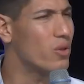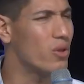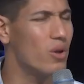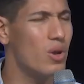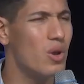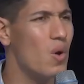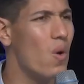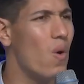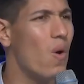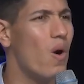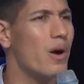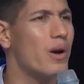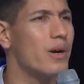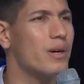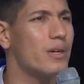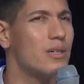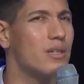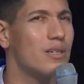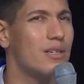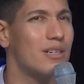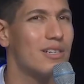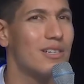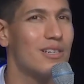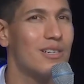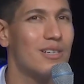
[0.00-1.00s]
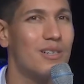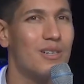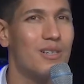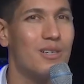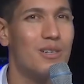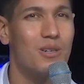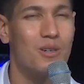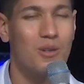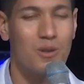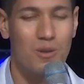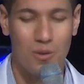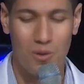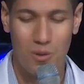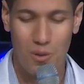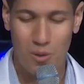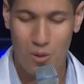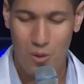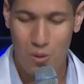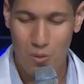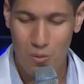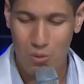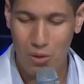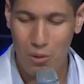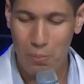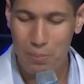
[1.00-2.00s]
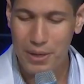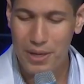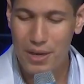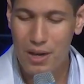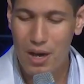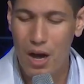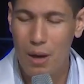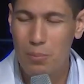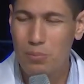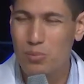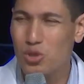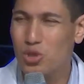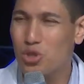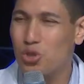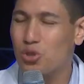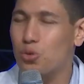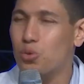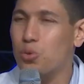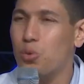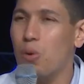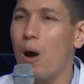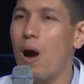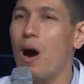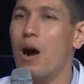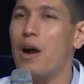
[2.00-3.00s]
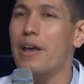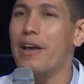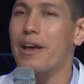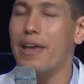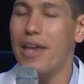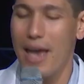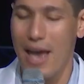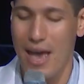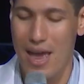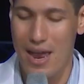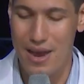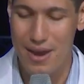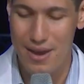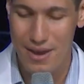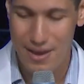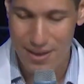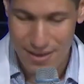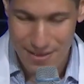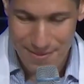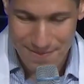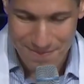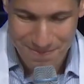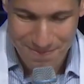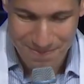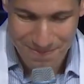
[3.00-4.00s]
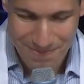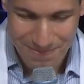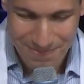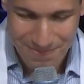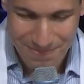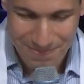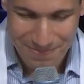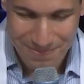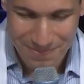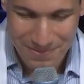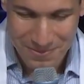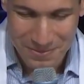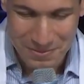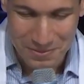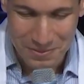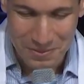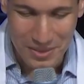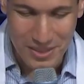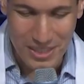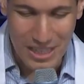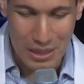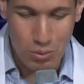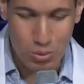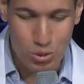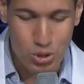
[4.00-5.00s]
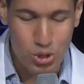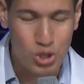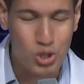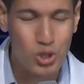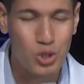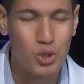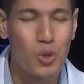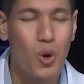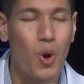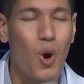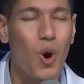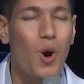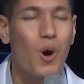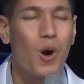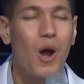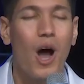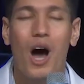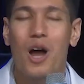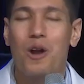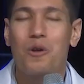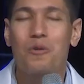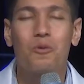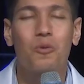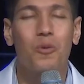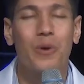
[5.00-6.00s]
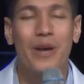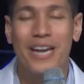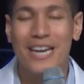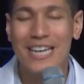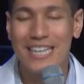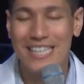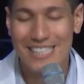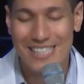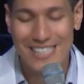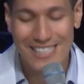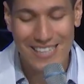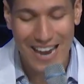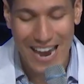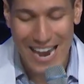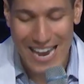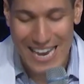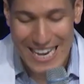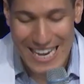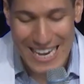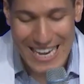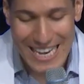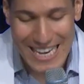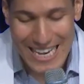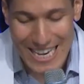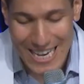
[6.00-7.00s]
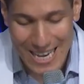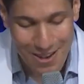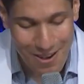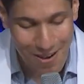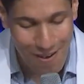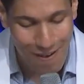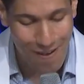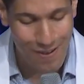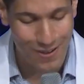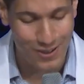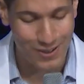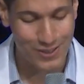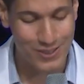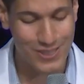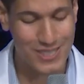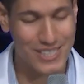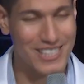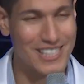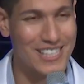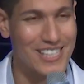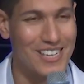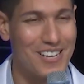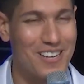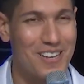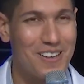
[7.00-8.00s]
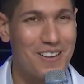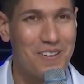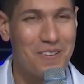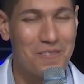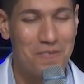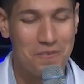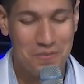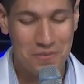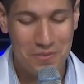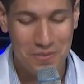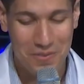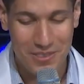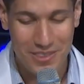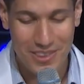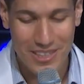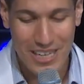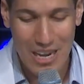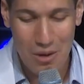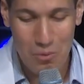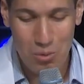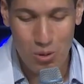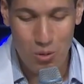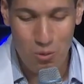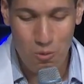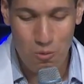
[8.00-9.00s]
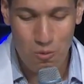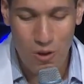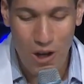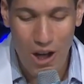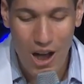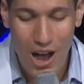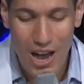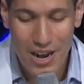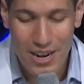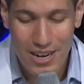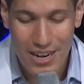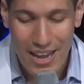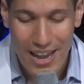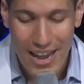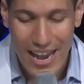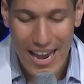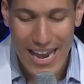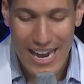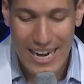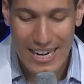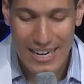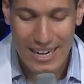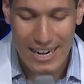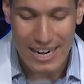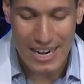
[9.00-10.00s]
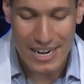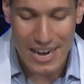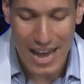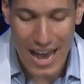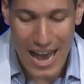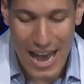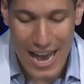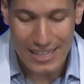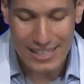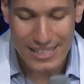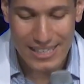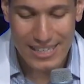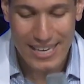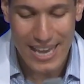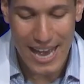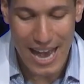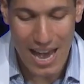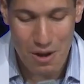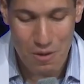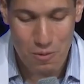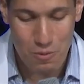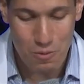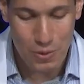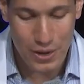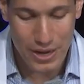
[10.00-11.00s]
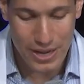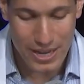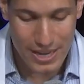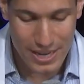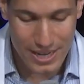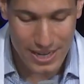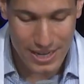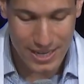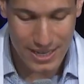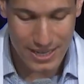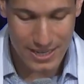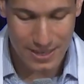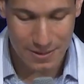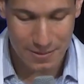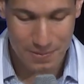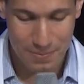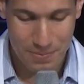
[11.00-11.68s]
the Lord will become strong again. They will soar on wings like eagles. They will run and not get weak.